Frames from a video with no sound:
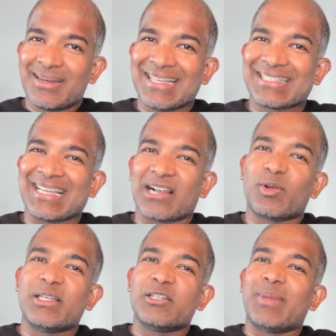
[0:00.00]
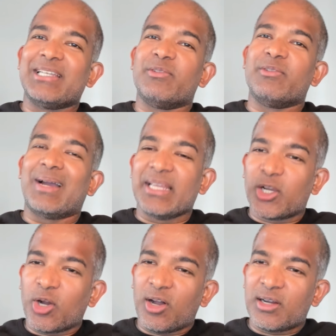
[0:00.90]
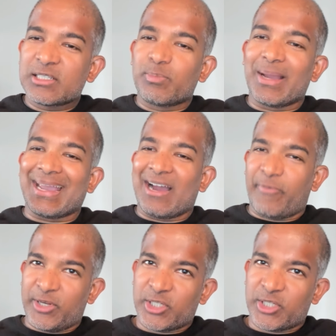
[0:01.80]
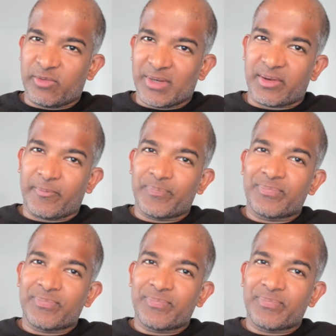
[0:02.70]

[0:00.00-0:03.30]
is calculated by dividing COGS by average inventory.